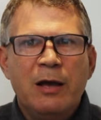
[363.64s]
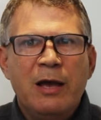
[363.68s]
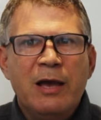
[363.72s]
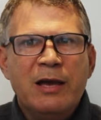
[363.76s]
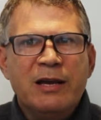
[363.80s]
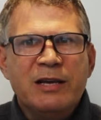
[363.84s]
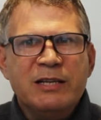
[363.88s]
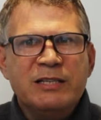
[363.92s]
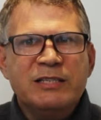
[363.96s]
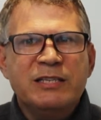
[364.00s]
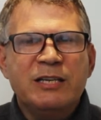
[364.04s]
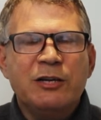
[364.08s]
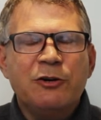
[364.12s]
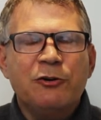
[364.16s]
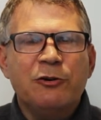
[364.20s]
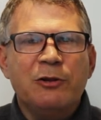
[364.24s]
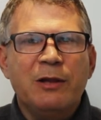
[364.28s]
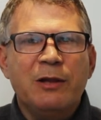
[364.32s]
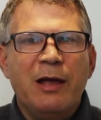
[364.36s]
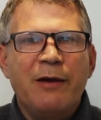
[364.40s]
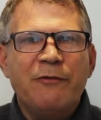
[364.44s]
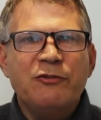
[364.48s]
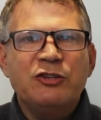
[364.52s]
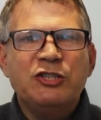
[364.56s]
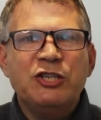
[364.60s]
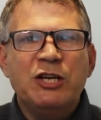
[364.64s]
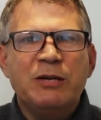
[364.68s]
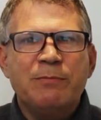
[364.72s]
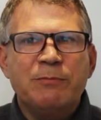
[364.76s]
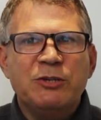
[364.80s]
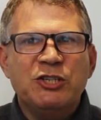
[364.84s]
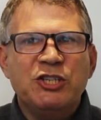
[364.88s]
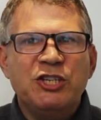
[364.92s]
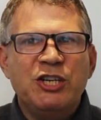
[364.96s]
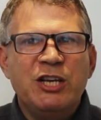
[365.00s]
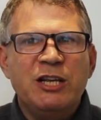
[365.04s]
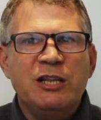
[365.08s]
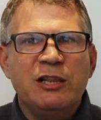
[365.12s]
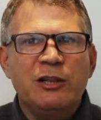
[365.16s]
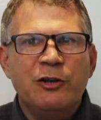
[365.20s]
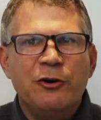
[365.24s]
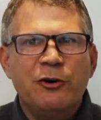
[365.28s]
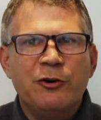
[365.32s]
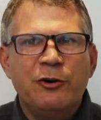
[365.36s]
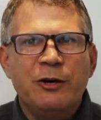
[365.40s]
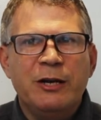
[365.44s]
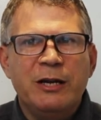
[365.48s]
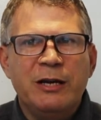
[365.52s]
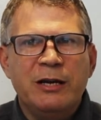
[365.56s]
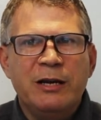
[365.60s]
consider leveraging machine
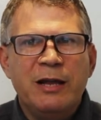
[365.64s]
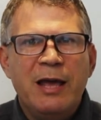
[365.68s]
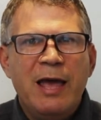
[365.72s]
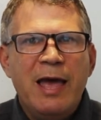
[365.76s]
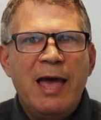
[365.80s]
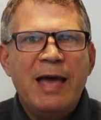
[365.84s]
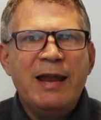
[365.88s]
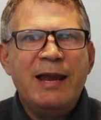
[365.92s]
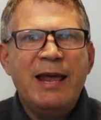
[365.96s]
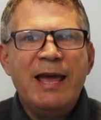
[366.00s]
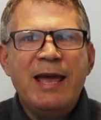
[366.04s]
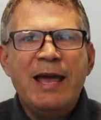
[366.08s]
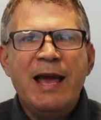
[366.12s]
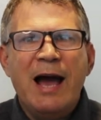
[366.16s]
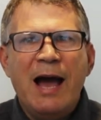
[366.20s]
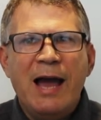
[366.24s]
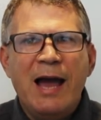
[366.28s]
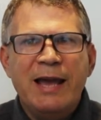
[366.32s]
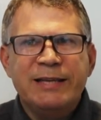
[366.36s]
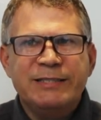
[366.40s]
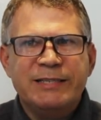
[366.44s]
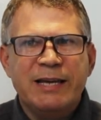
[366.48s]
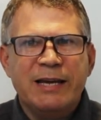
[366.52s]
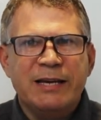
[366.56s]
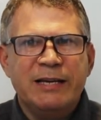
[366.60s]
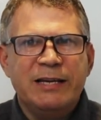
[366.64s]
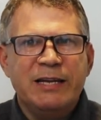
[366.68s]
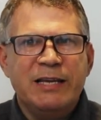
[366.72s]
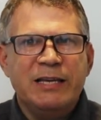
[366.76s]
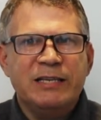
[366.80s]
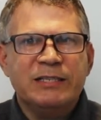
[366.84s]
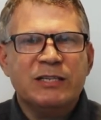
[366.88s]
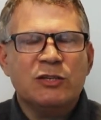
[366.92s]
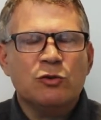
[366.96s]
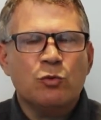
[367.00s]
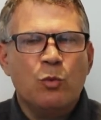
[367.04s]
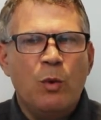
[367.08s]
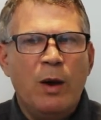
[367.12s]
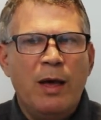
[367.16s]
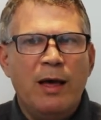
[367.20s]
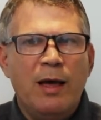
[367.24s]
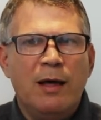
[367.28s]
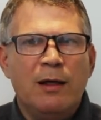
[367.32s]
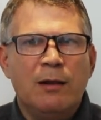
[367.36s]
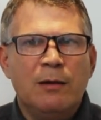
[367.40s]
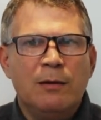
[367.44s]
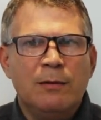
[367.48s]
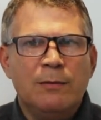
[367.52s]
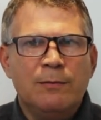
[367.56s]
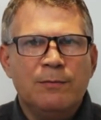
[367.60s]
learning and AI techniques as
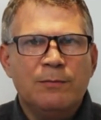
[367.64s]
well,